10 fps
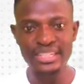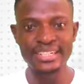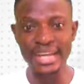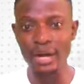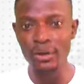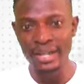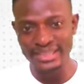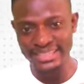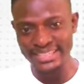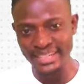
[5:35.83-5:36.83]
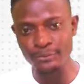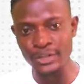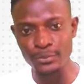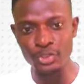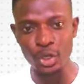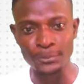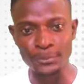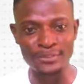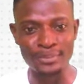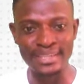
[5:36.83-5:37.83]
Now, the difference between
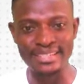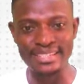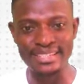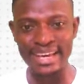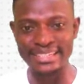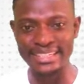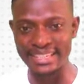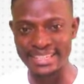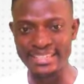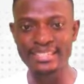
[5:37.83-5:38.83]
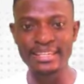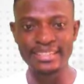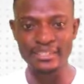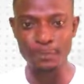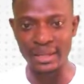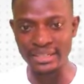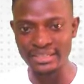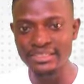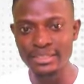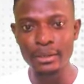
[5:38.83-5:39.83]
options B, C, and D is the
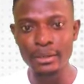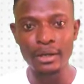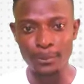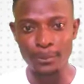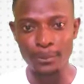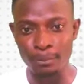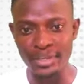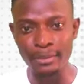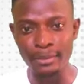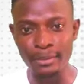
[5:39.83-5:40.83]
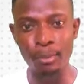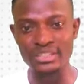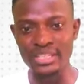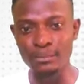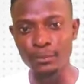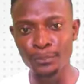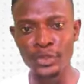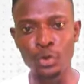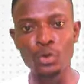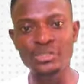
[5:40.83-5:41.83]
spellings. Option B, portable,
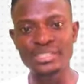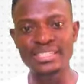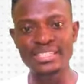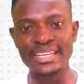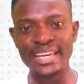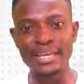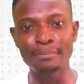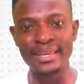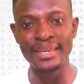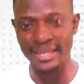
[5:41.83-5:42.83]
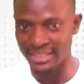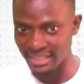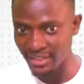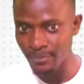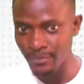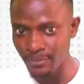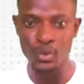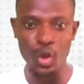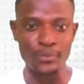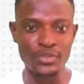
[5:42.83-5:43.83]
P-O-T-T-A-B-L-E.
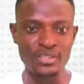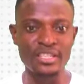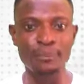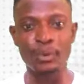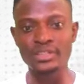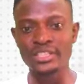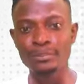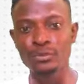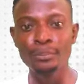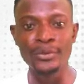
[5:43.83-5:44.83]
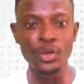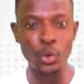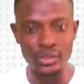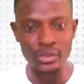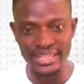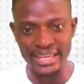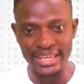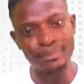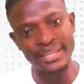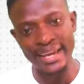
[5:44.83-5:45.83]
Option C, portable,
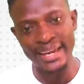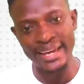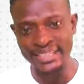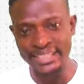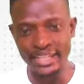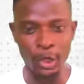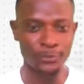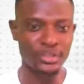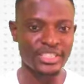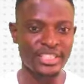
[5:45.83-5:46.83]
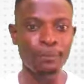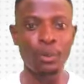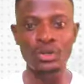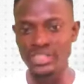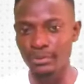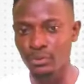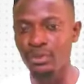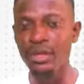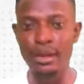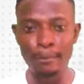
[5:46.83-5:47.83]
P-O-T-A-B-L-E. Option D, portable,
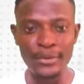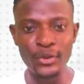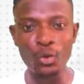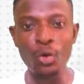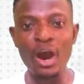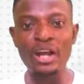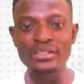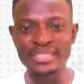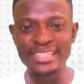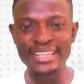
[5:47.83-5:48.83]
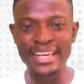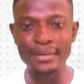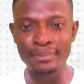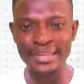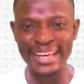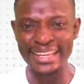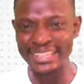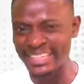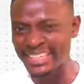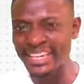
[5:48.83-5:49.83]

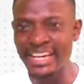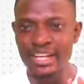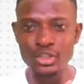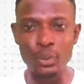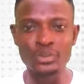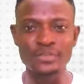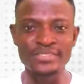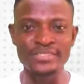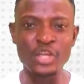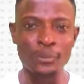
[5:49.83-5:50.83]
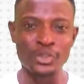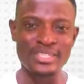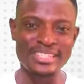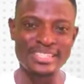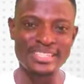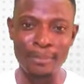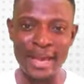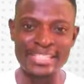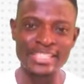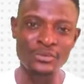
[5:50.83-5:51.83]
P-O-R-T-A-B-L-E. So which of these options is the
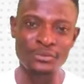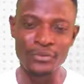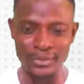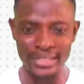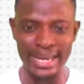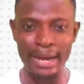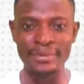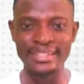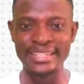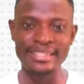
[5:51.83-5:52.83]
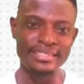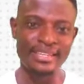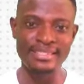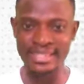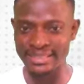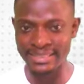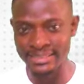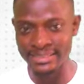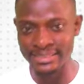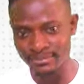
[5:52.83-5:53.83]
best to fill the gap in this
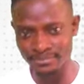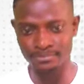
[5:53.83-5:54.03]
sentence?